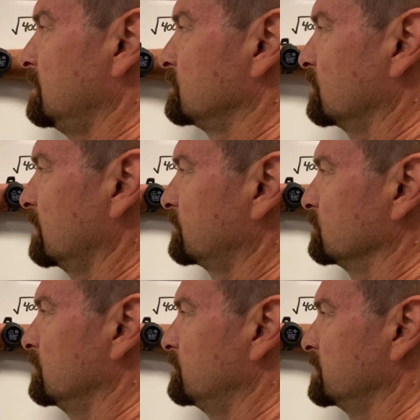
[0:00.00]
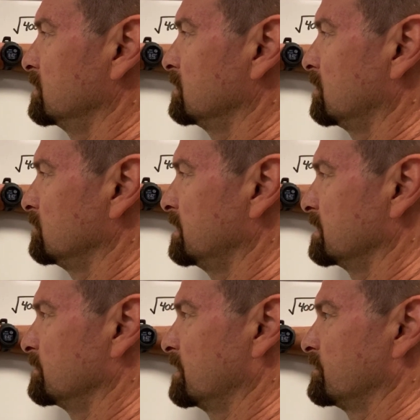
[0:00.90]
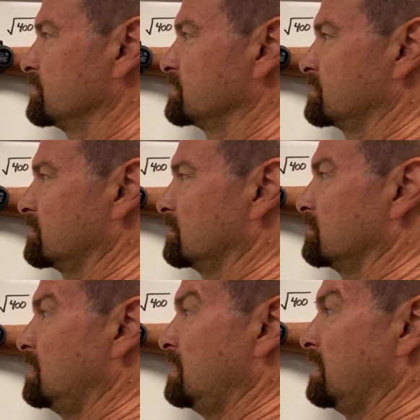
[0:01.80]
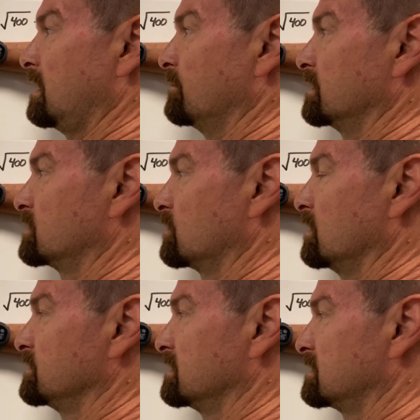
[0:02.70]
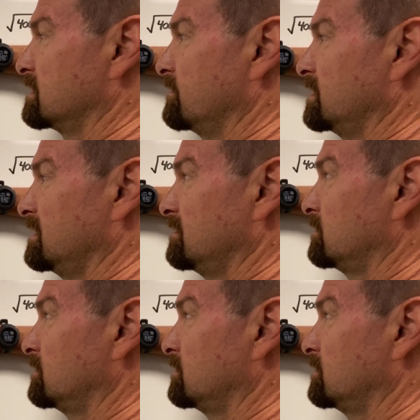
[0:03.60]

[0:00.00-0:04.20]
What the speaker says: So I have to reveal already my first 0. How many 12s into 70?